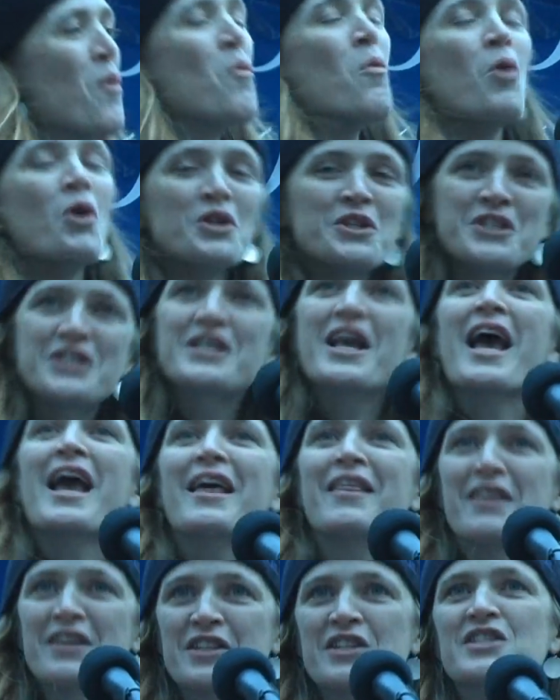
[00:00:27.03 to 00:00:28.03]
would
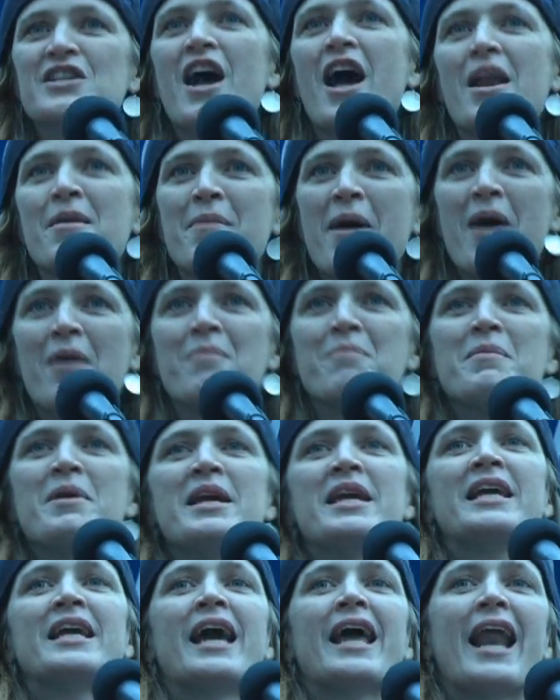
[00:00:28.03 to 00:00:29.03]
say this is not about
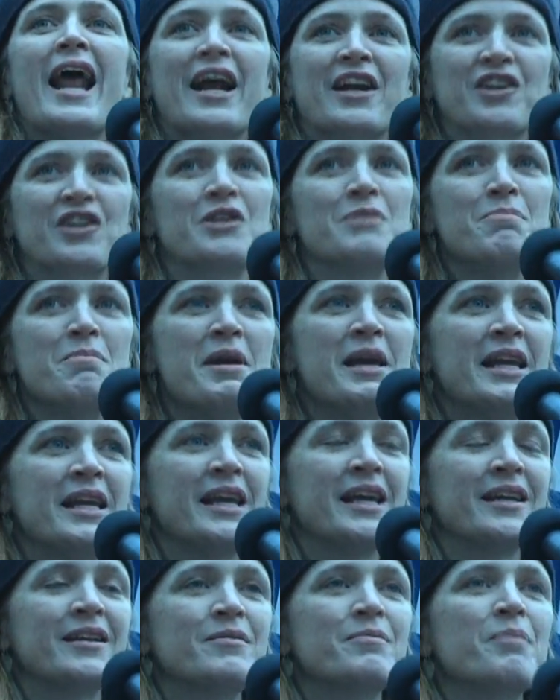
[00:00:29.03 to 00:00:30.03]
me and actually mean
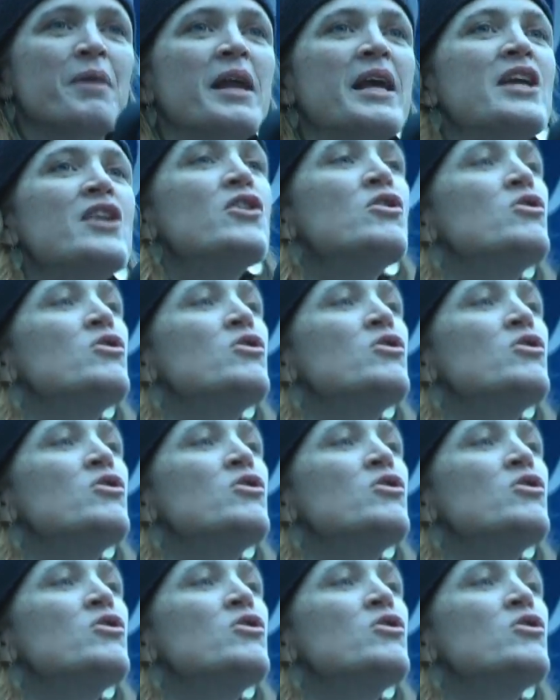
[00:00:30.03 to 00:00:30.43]
it? But he